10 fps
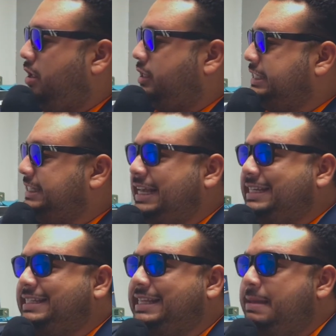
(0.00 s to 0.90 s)

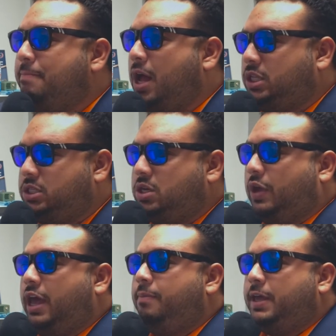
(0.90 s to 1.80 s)
60 months,
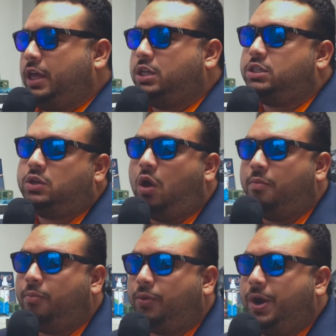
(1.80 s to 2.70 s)
okay, because
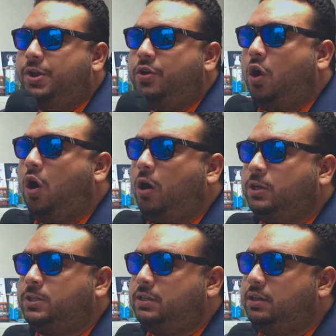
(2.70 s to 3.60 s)
on brand new
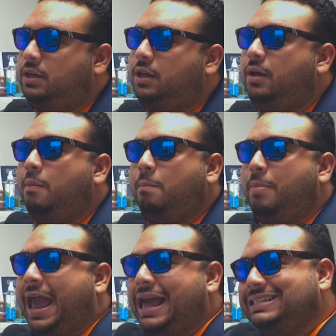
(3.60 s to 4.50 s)
cars,
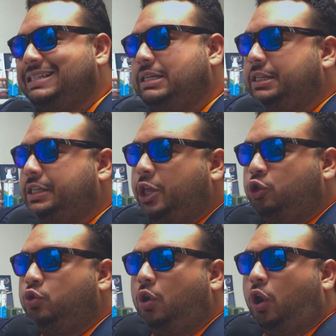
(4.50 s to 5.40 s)
banks, they
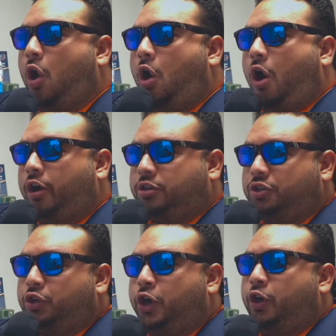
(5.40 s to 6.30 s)
do a large
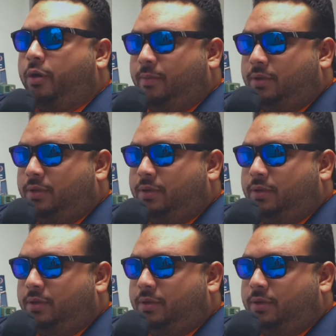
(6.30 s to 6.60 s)
term.